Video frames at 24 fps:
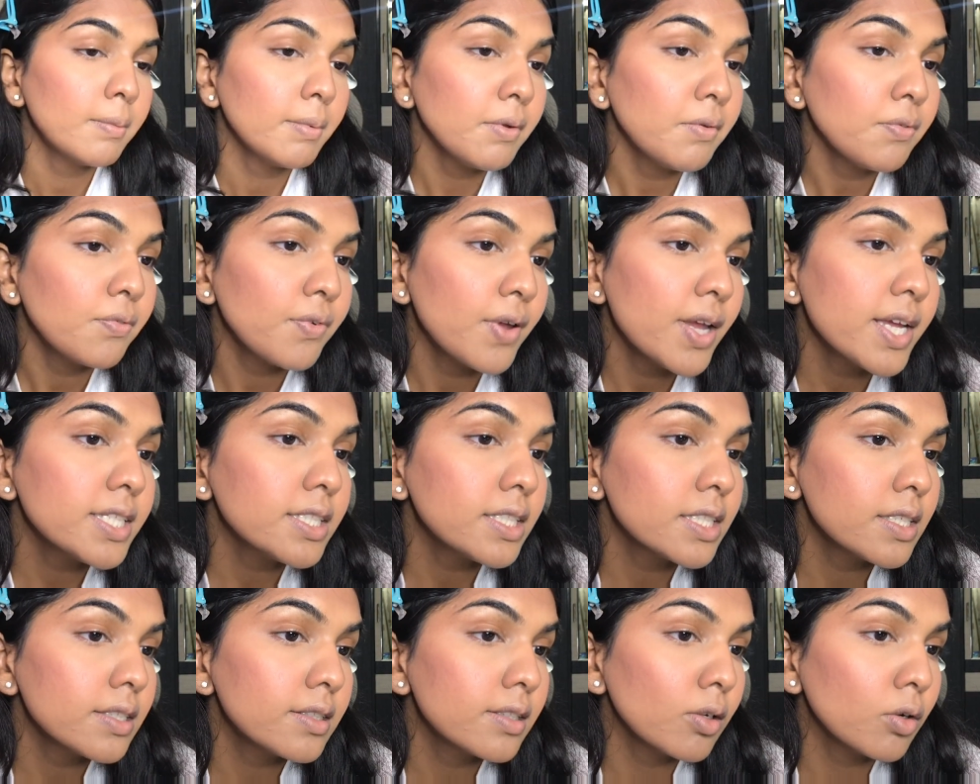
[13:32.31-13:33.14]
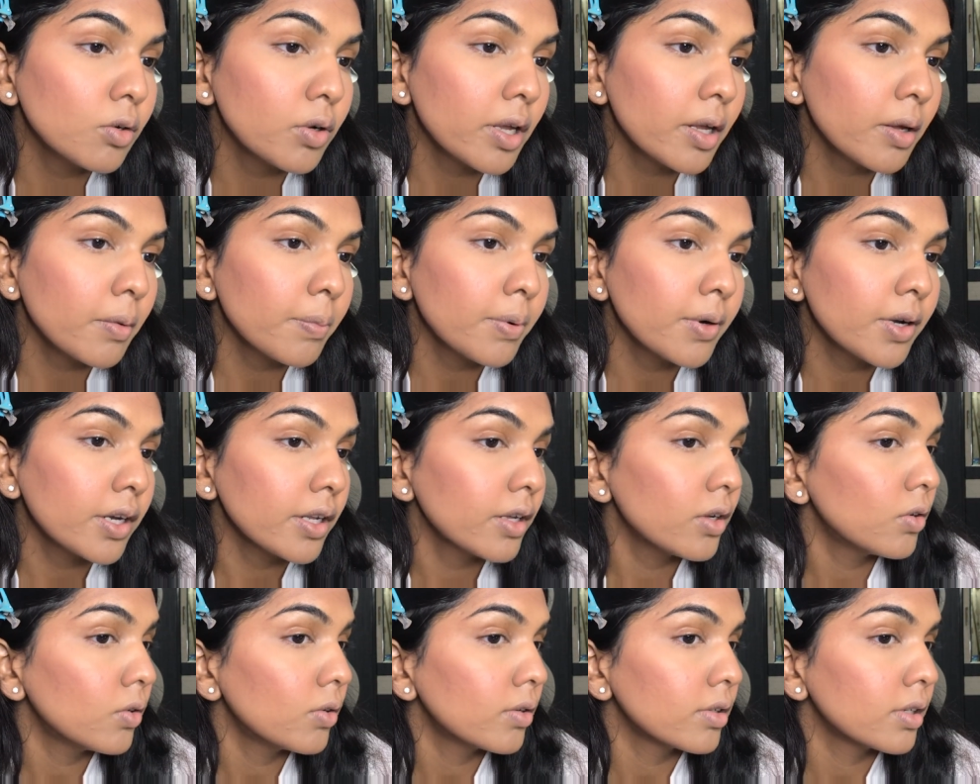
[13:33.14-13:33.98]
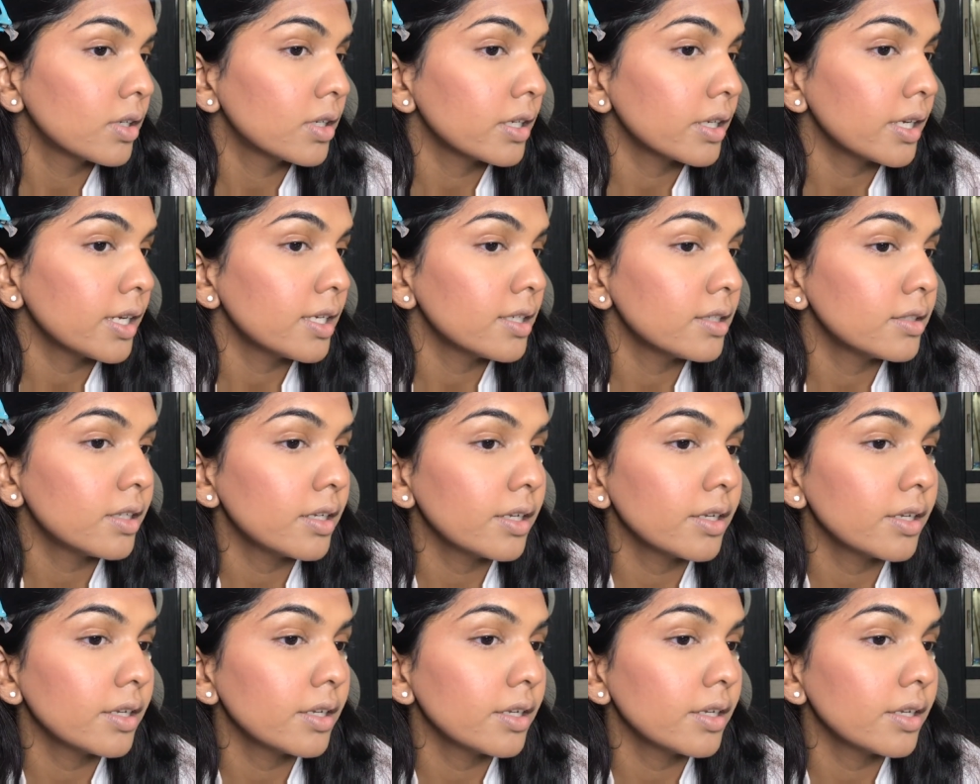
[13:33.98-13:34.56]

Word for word: My face is looking pretty good, guys.